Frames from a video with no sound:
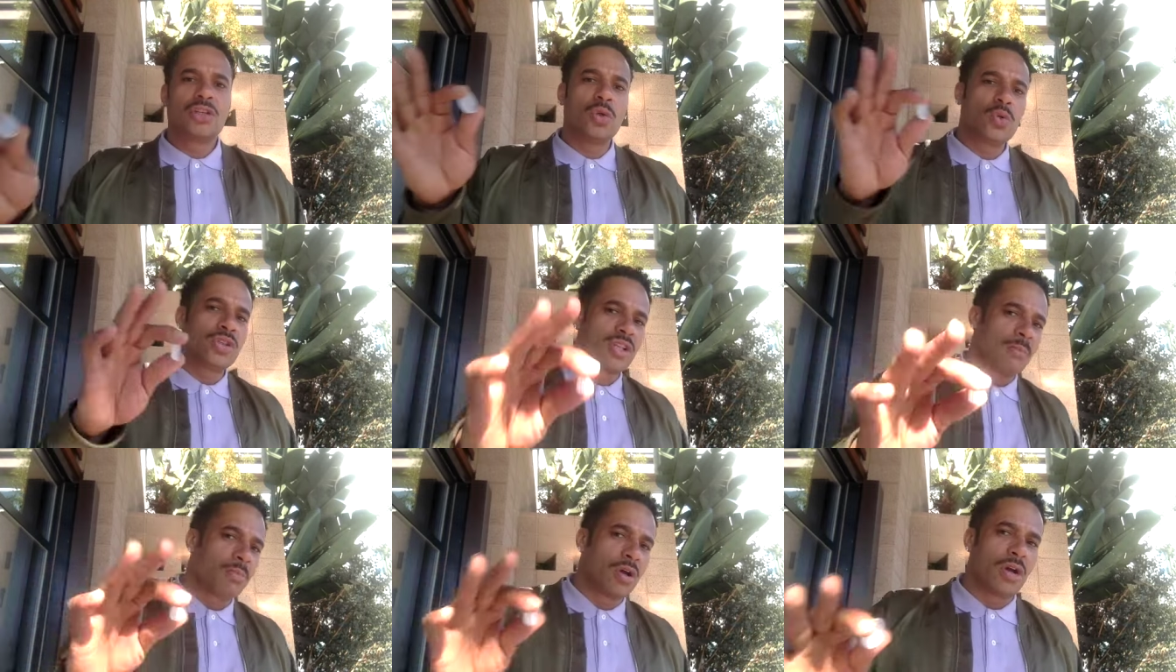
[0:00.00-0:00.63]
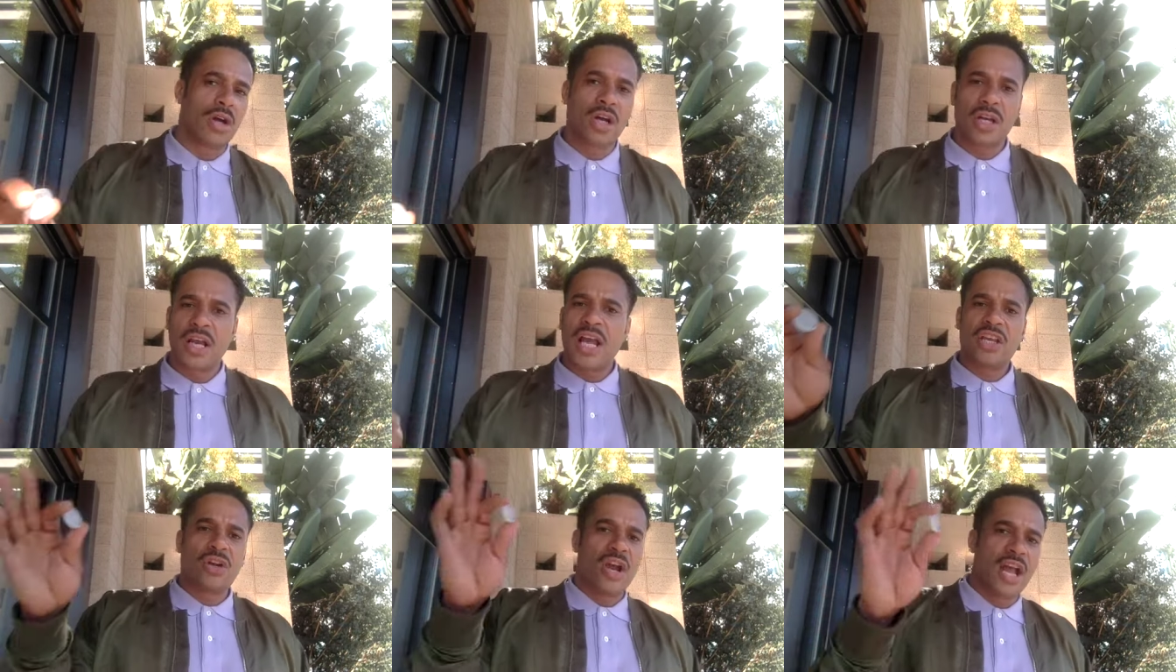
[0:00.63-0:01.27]
Do some good.
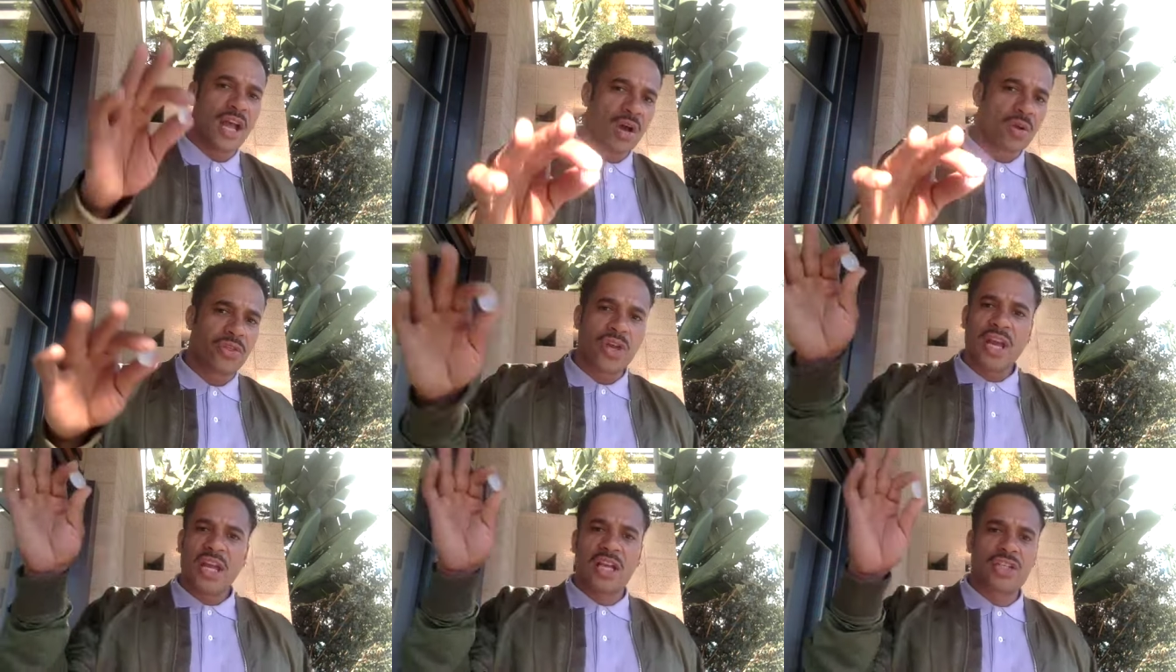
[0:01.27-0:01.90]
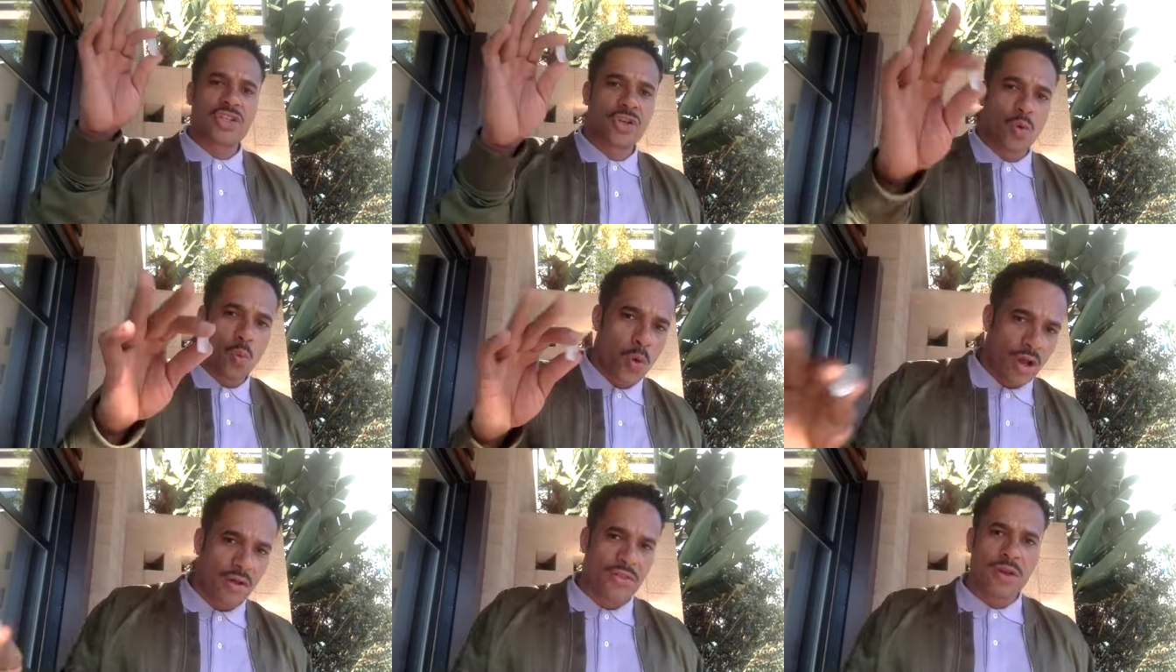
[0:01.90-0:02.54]
Your health is your
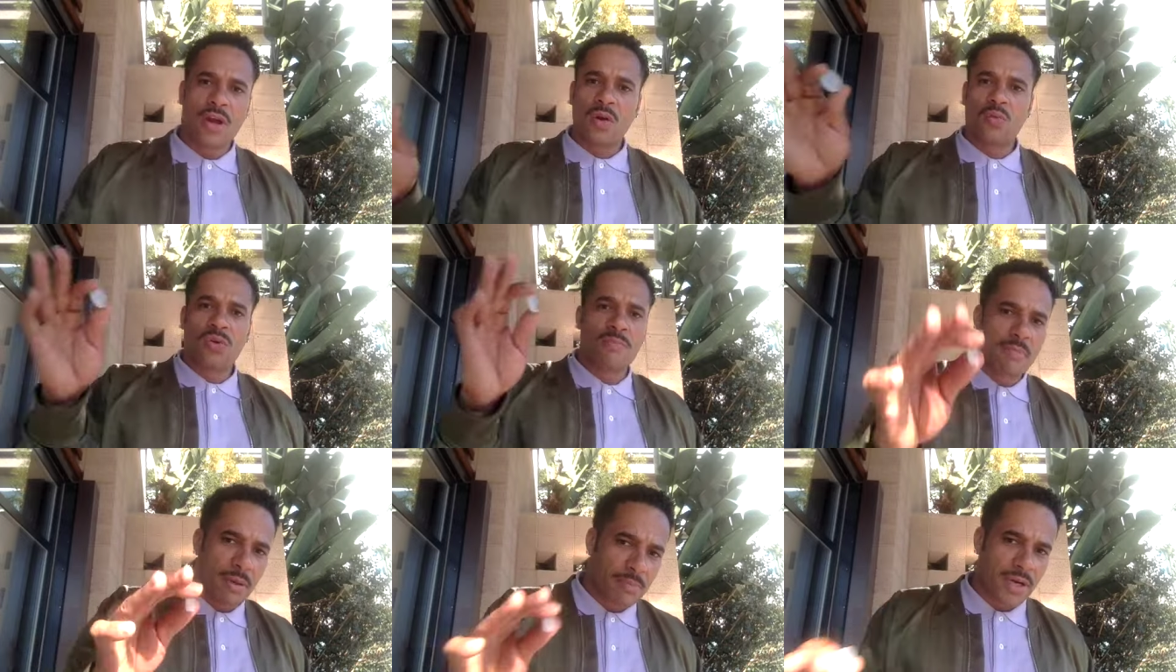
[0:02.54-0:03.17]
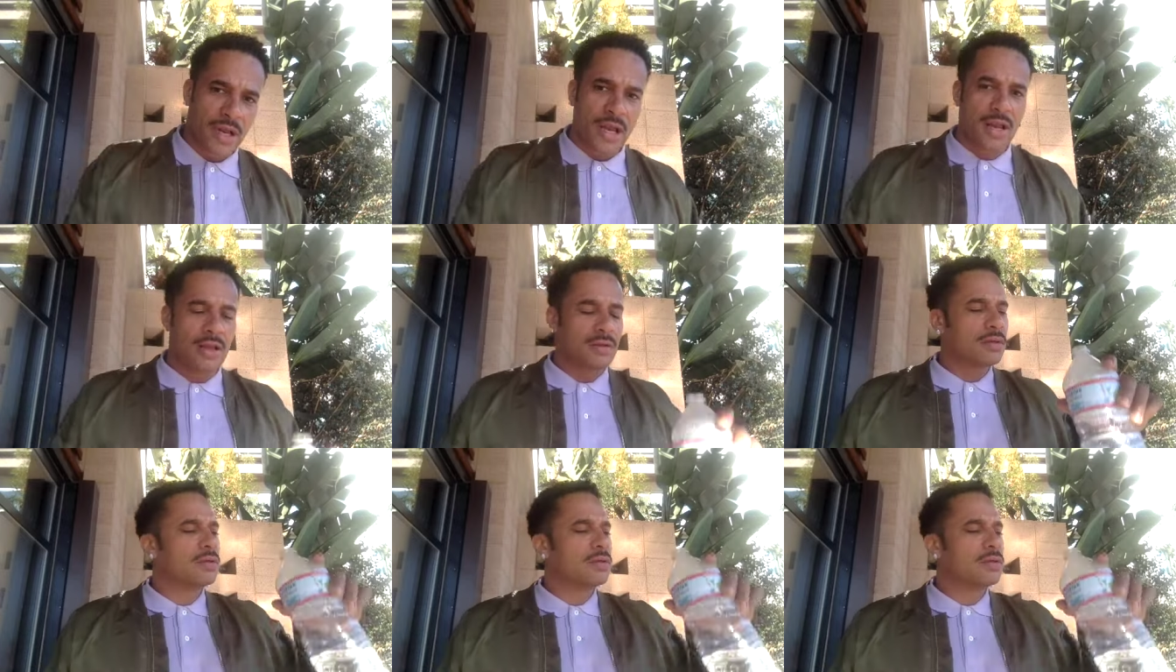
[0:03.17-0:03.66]
wealth. Remember that.